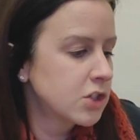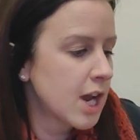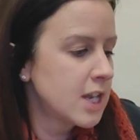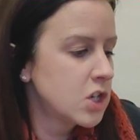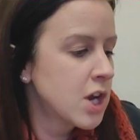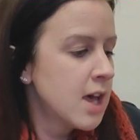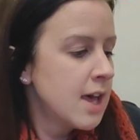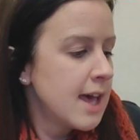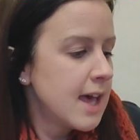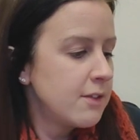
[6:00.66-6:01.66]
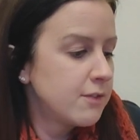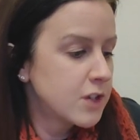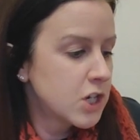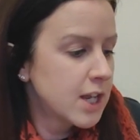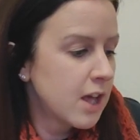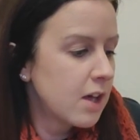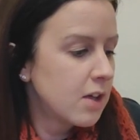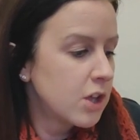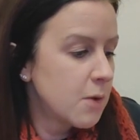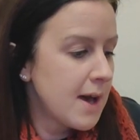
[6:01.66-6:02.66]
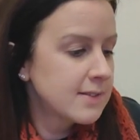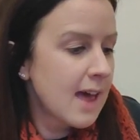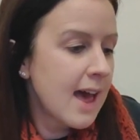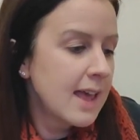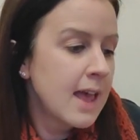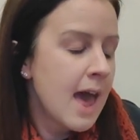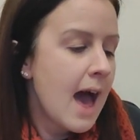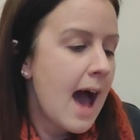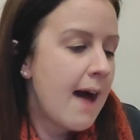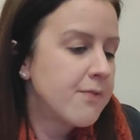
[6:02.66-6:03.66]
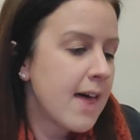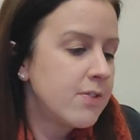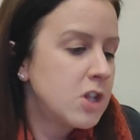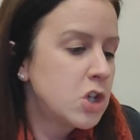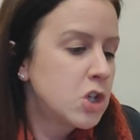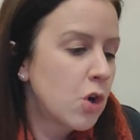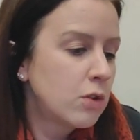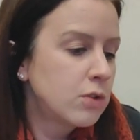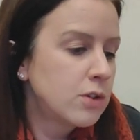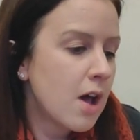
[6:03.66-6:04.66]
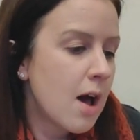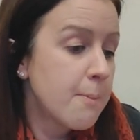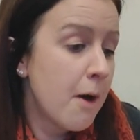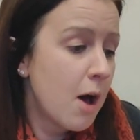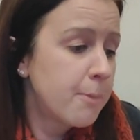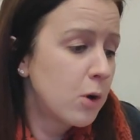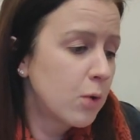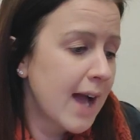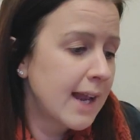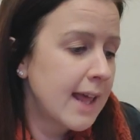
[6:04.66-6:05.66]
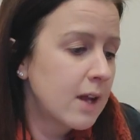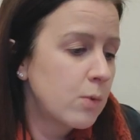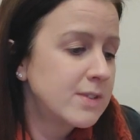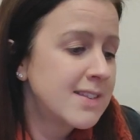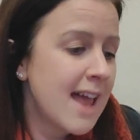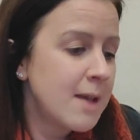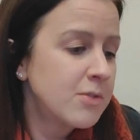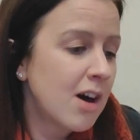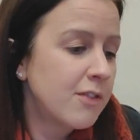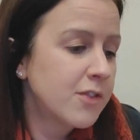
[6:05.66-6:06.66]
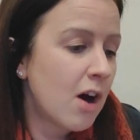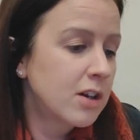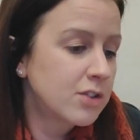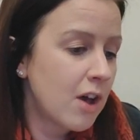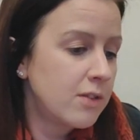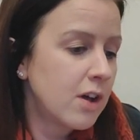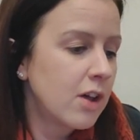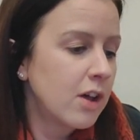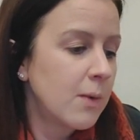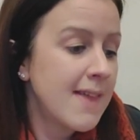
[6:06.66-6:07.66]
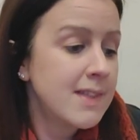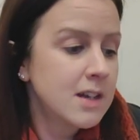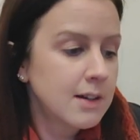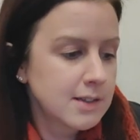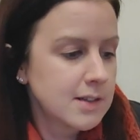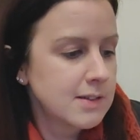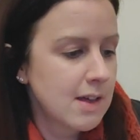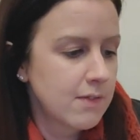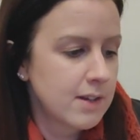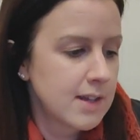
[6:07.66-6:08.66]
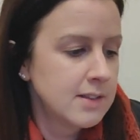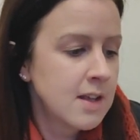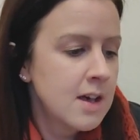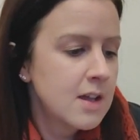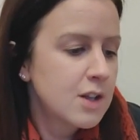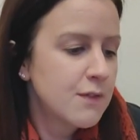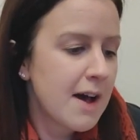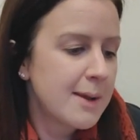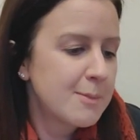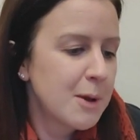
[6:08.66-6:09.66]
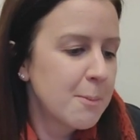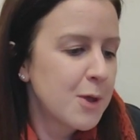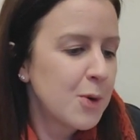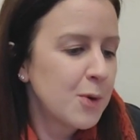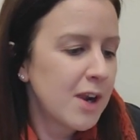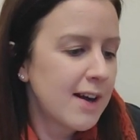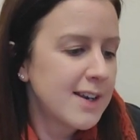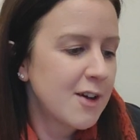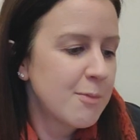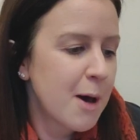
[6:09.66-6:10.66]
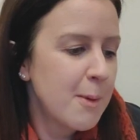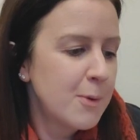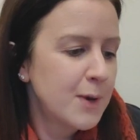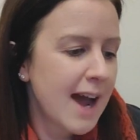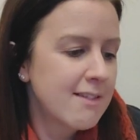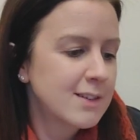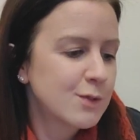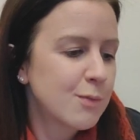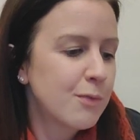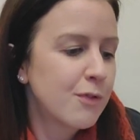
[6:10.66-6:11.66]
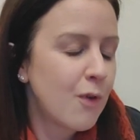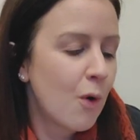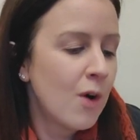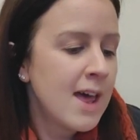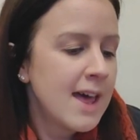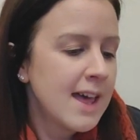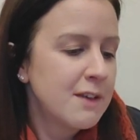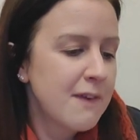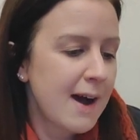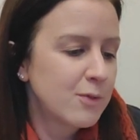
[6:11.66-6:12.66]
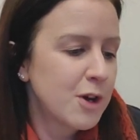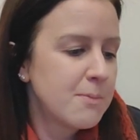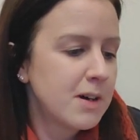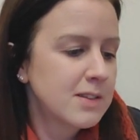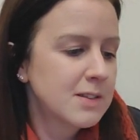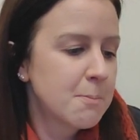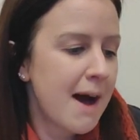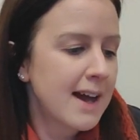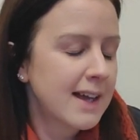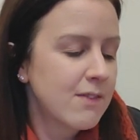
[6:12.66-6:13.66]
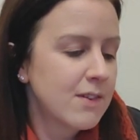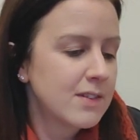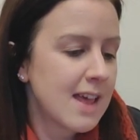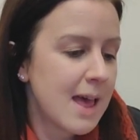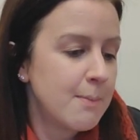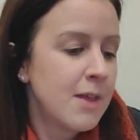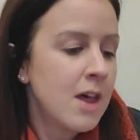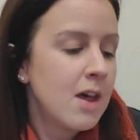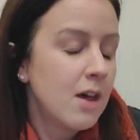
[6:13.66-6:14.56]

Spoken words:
Exchange in Virginia, USA. And then the John Purple Organic was named after our donor who in the 1970s developed a pure line of purple carrots from four he found amongst a bag given to him